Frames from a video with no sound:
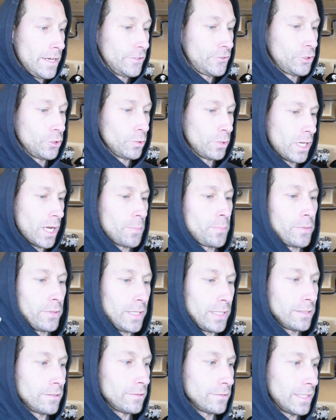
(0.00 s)
Do a
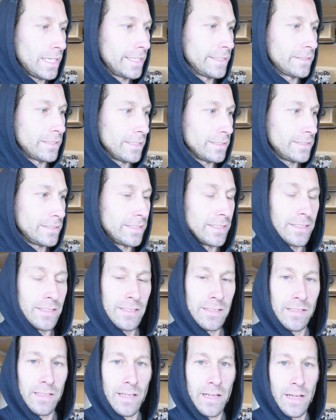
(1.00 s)
couple little light
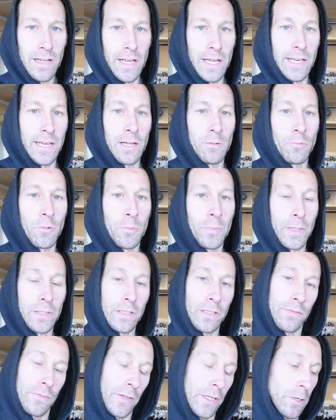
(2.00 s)
dustings, and then we'll pick
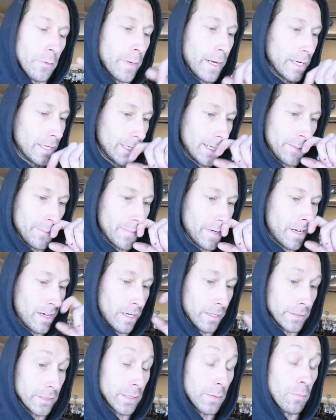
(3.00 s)
this video back
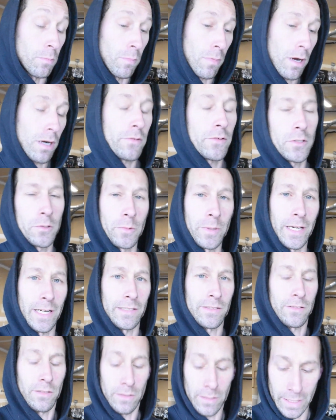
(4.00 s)
up tomorrow when I
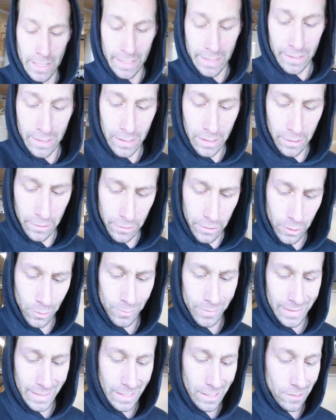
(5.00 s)
start laying the clear
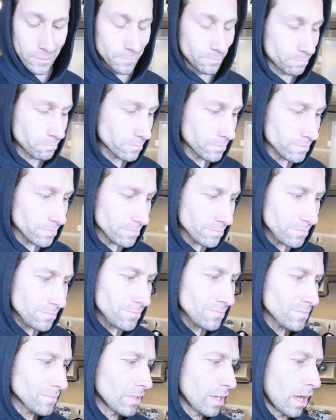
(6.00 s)
coat down.
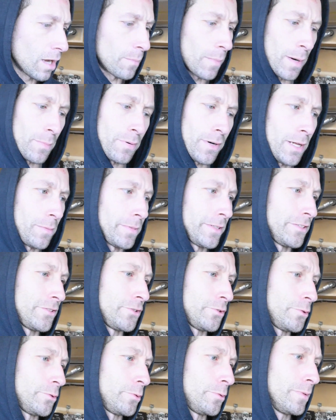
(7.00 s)
I'll probably
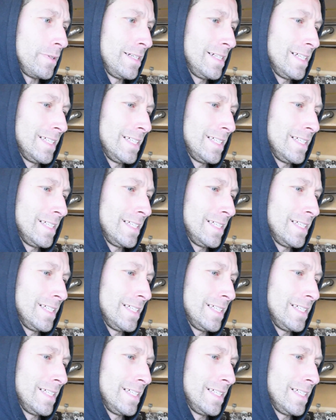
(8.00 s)
do